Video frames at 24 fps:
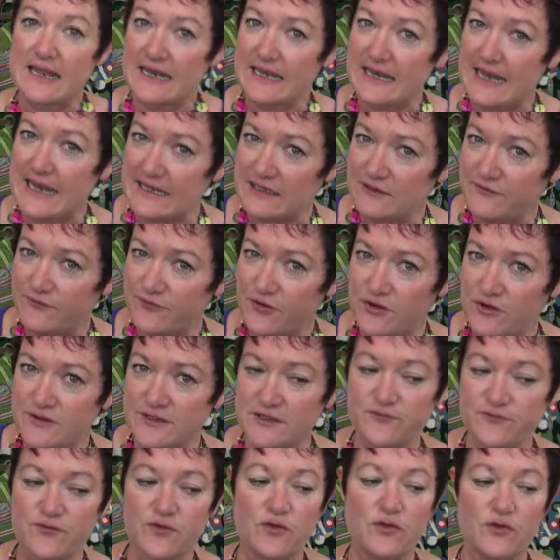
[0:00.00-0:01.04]
let's
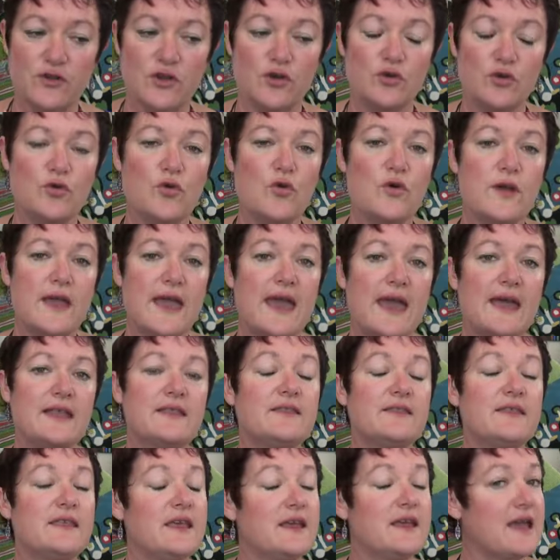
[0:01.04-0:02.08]
first of all look
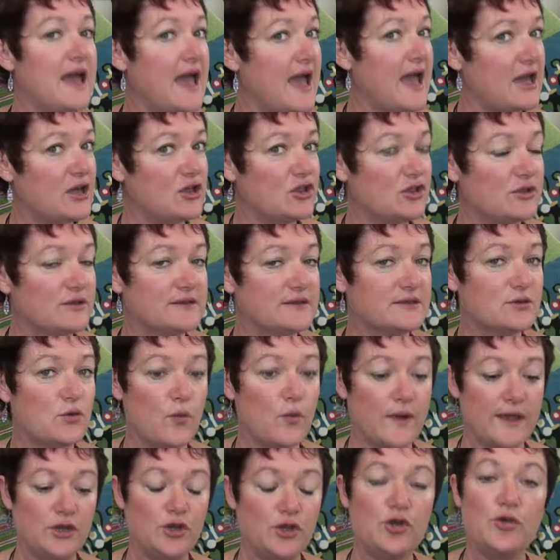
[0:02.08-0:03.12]
at the occasions
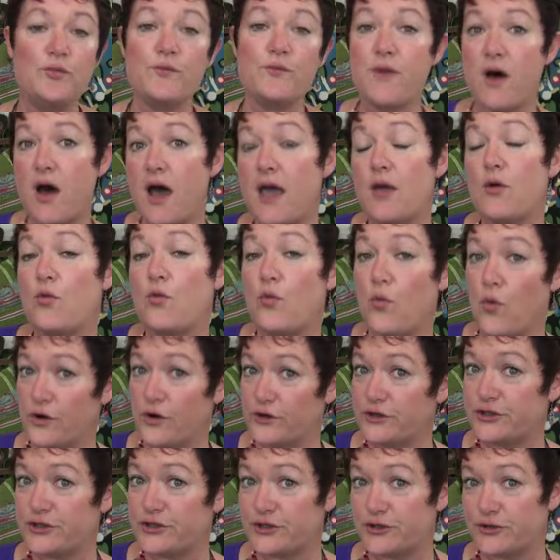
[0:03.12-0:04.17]
when you might
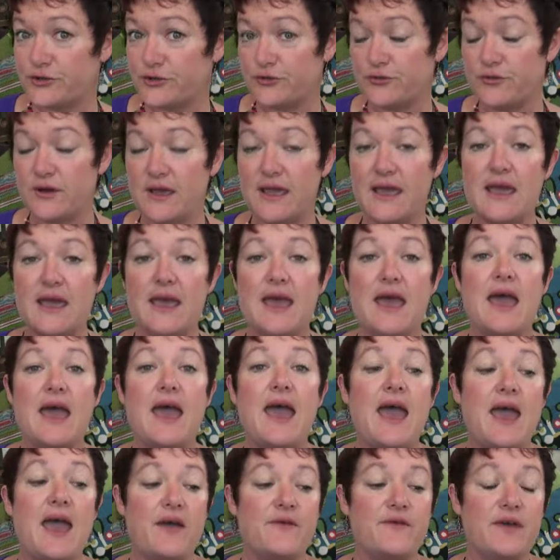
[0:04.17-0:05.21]
want to
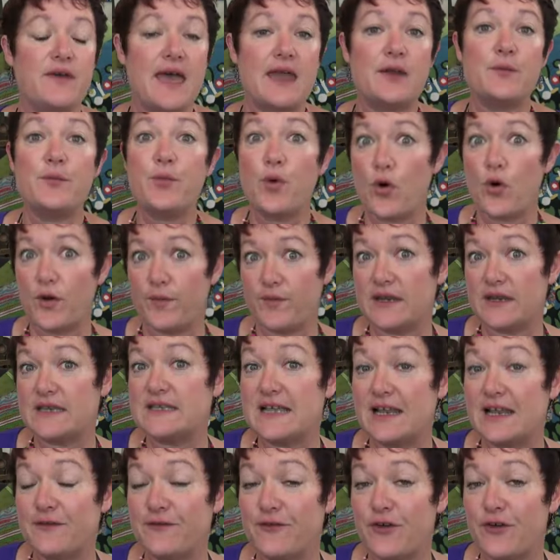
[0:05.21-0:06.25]
have an appointment, a
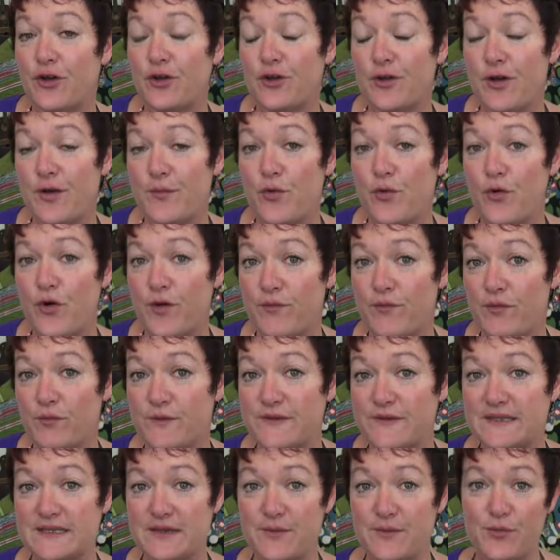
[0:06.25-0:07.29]
telephone appointment
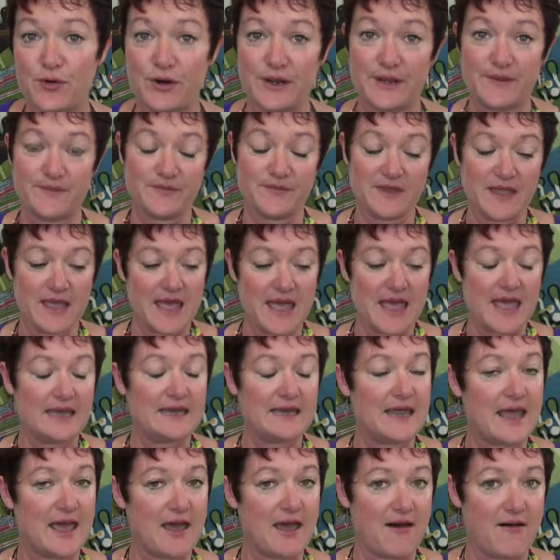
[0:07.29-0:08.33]
with somebody.
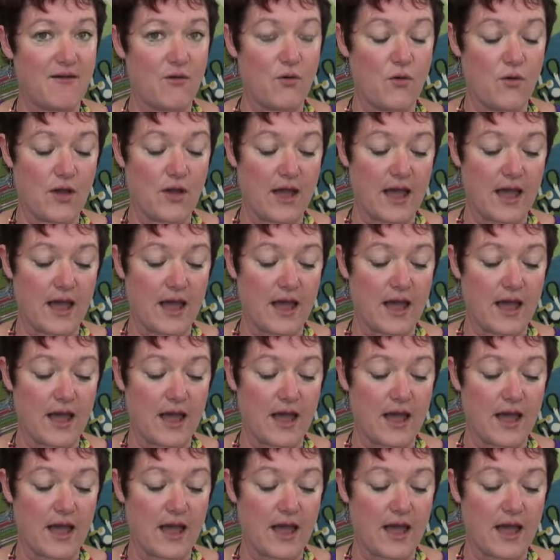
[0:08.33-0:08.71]
Now,